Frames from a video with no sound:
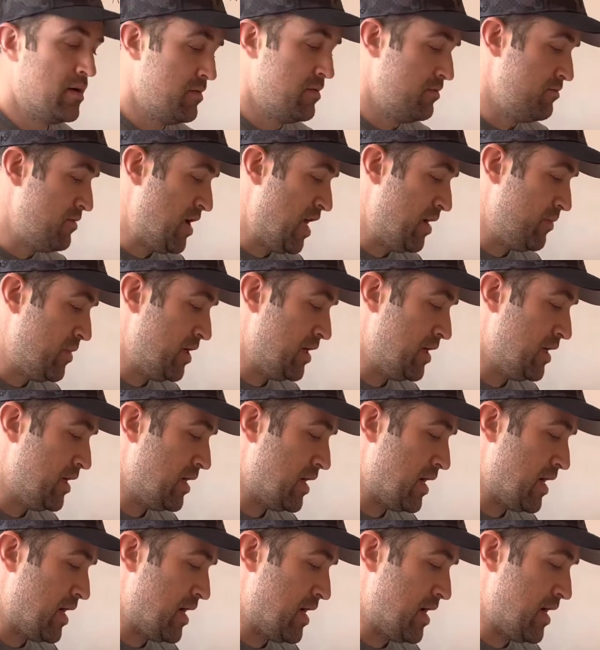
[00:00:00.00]

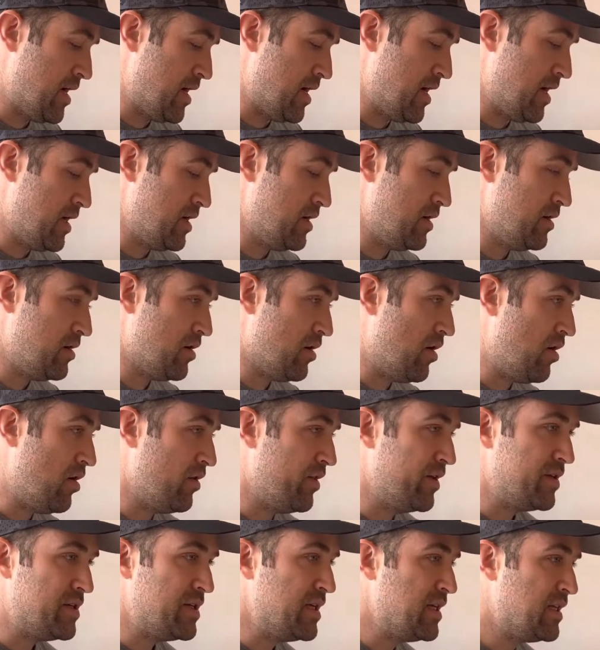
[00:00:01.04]
Maybe all
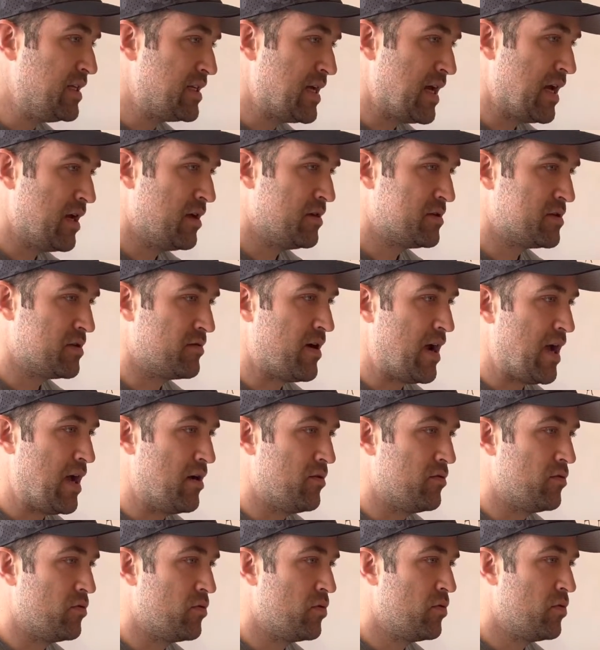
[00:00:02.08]
the details
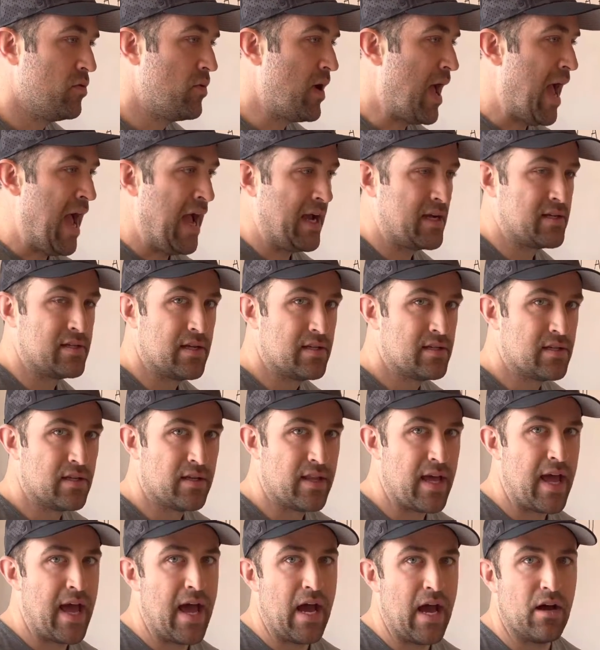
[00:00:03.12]
around access to
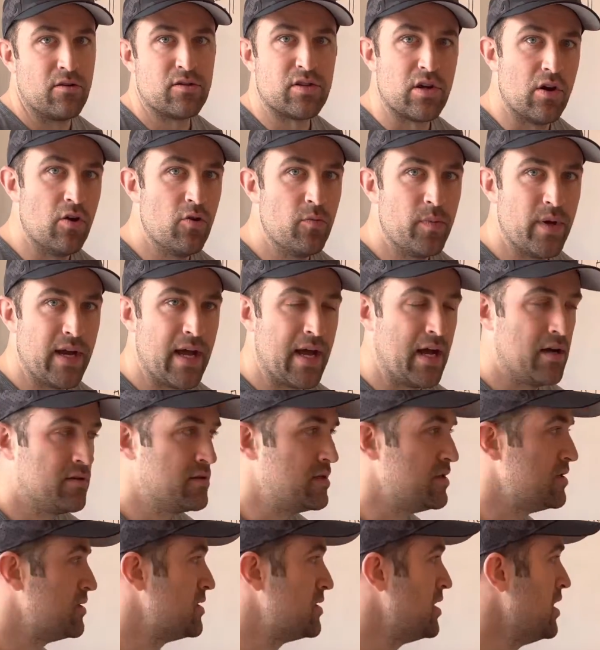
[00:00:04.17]
the house, open
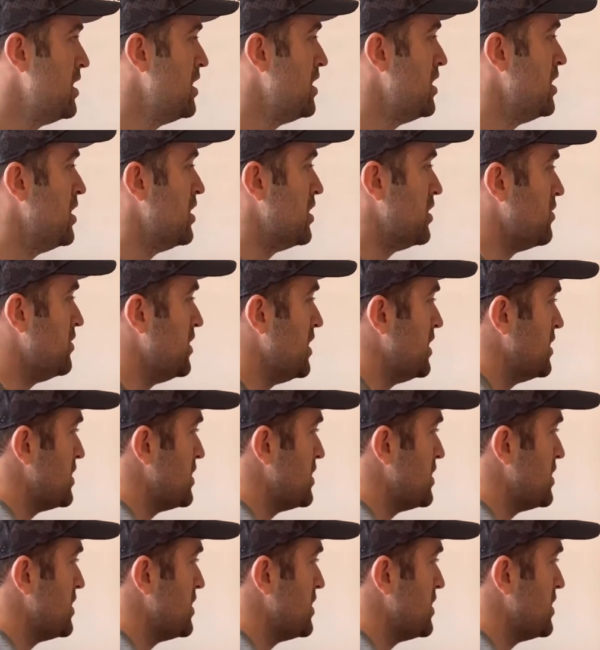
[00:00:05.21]
houses. You need